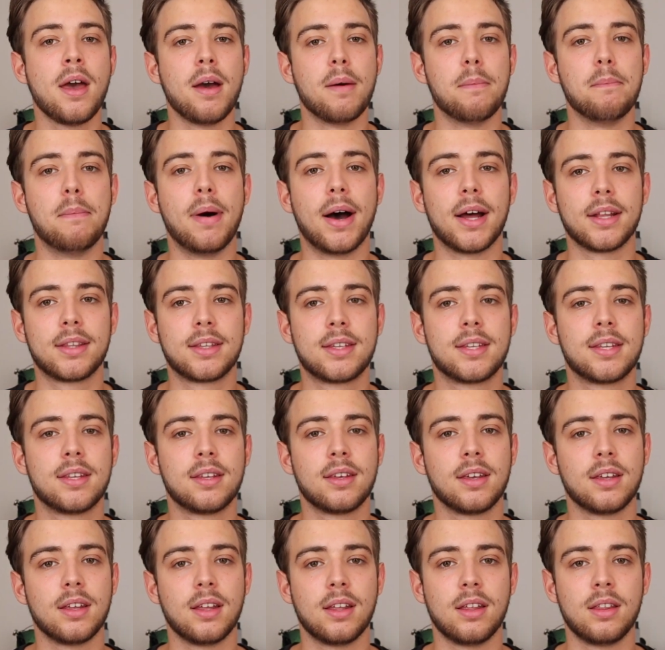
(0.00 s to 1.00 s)
But
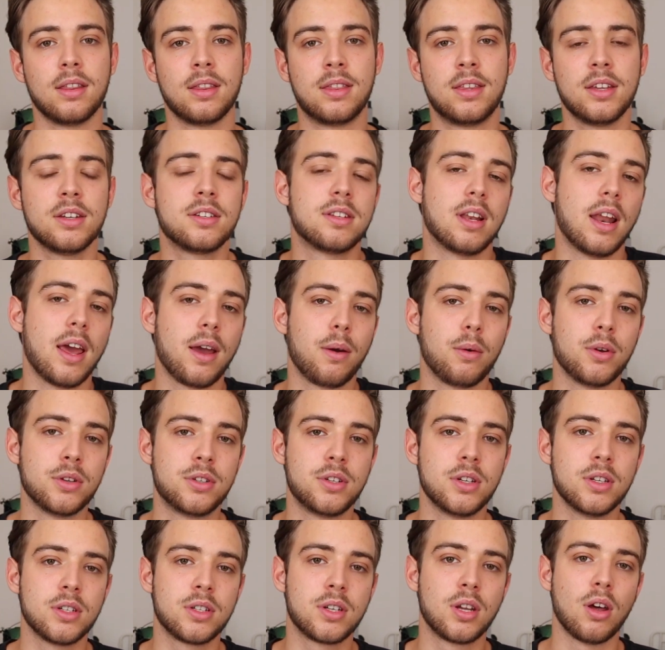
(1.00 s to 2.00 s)
these
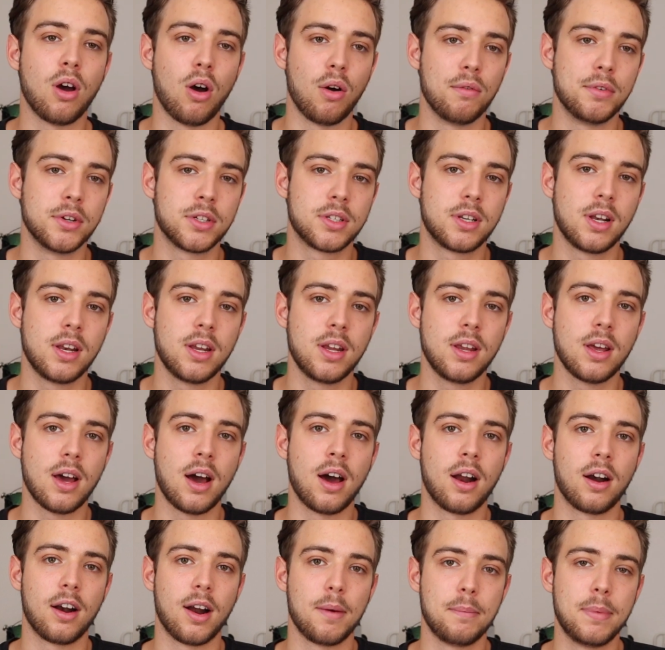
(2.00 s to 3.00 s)
languages obviously
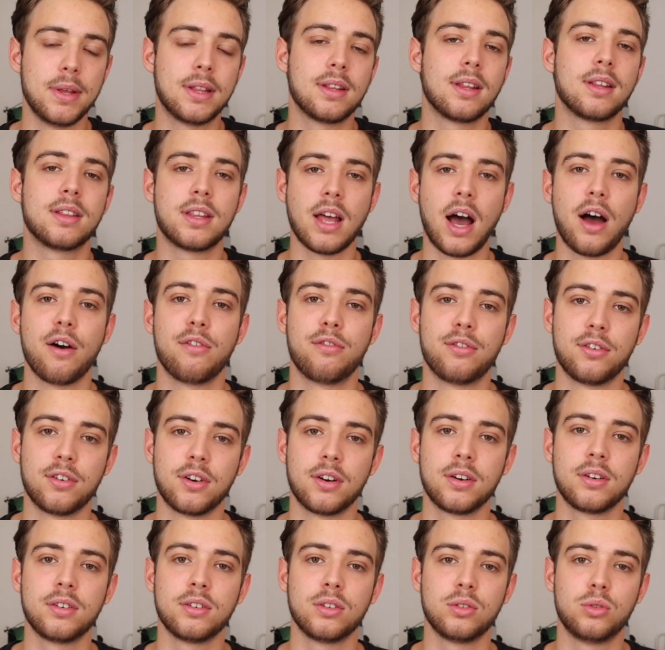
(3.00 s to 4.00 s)
are a bit
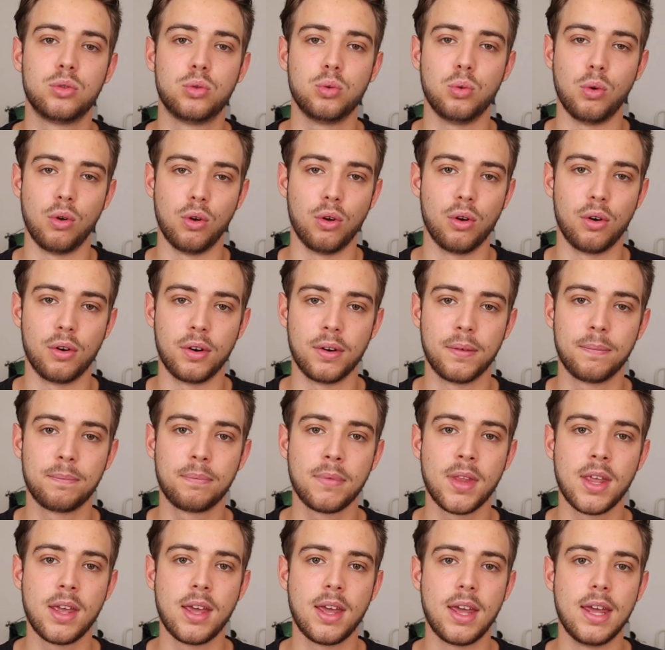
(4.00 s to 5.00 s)
tougher to
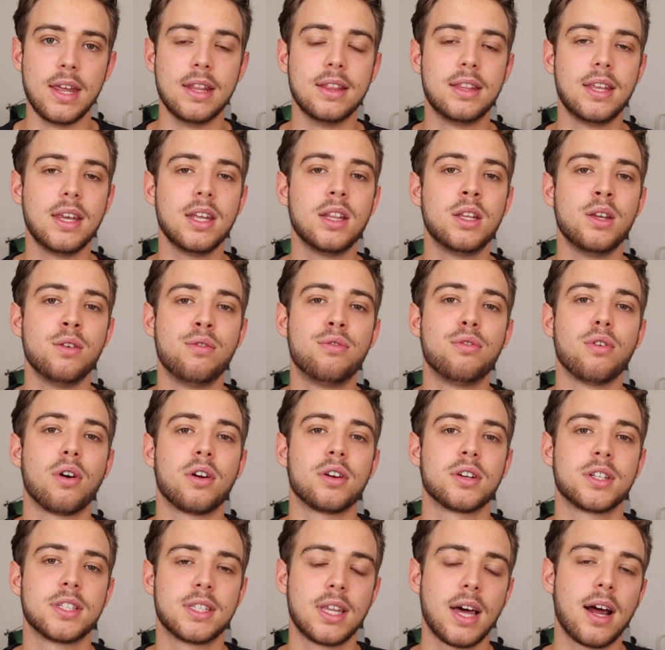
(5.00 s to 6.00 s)
learn. Indeed, if you
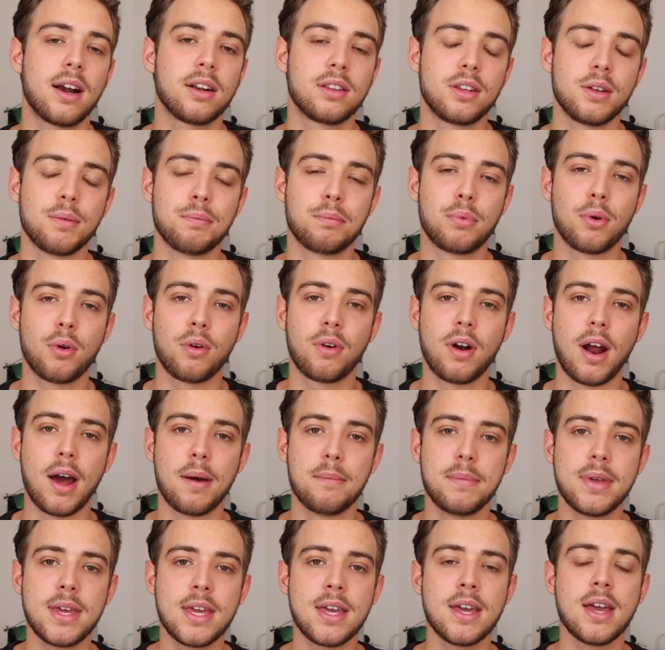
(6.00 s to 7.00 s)
are starting
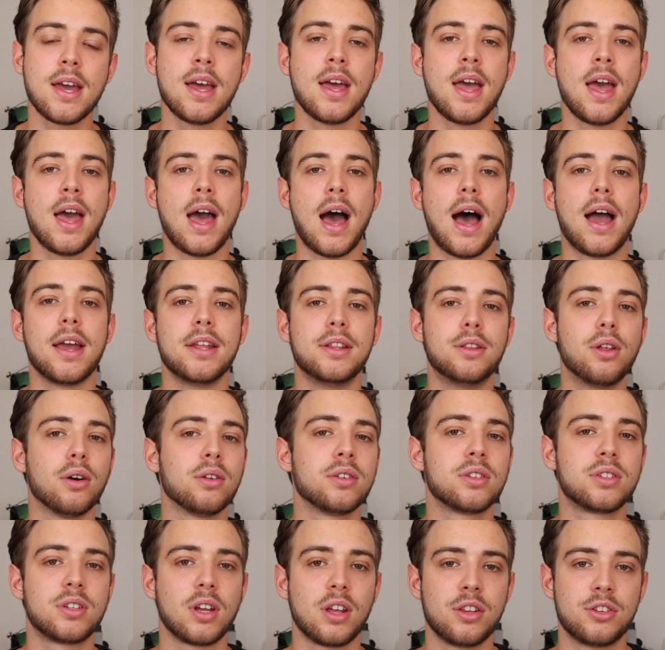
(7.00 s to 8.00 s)
programming, I
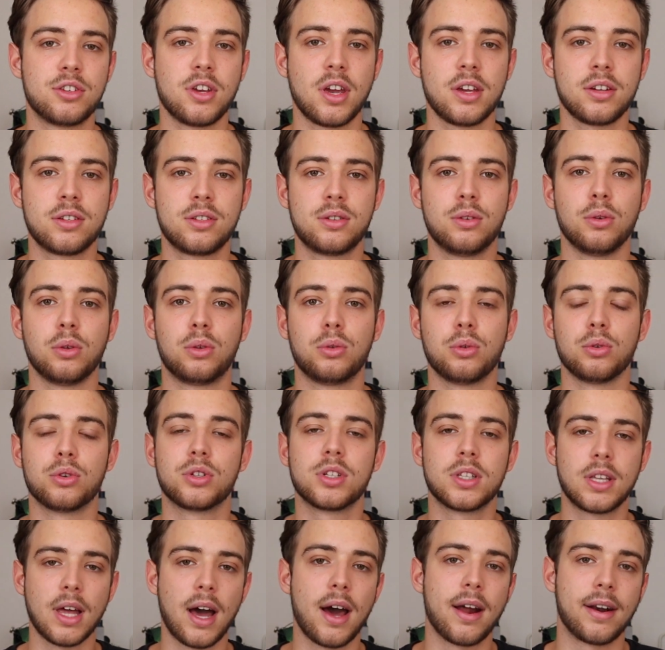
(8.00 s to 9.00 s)
don't suggest you to
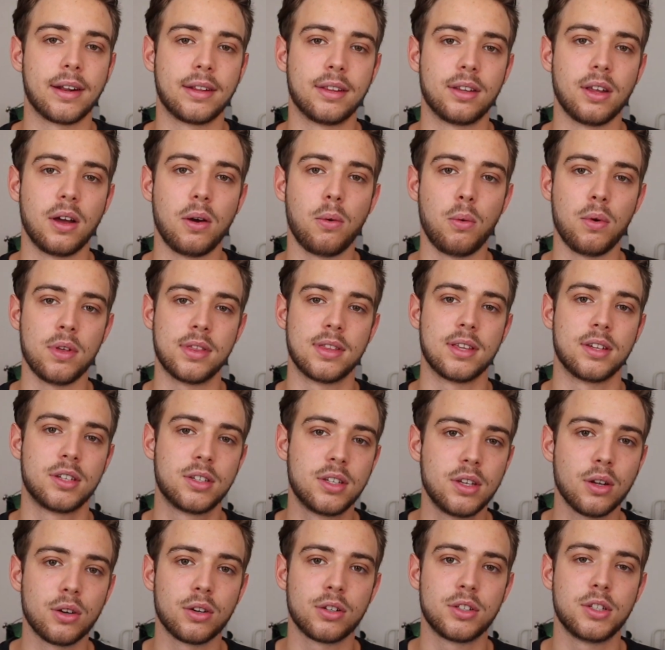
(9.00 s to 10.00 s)
start with
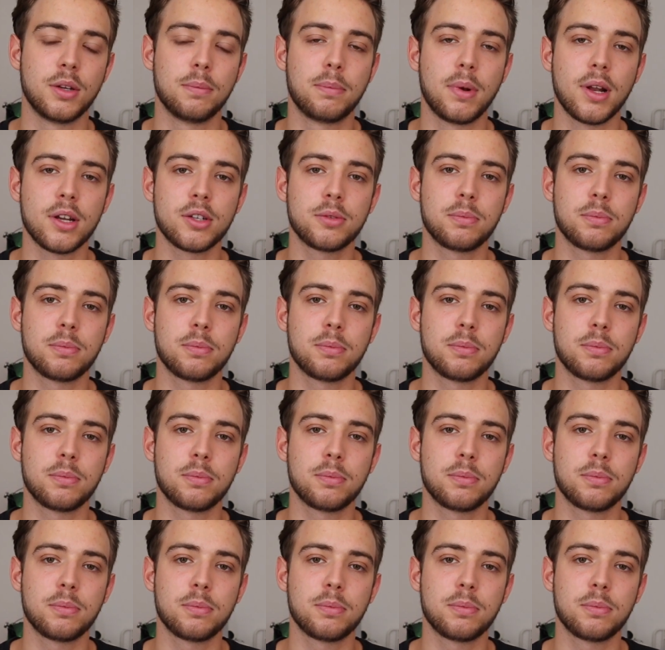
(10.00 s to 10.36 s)
C or C++,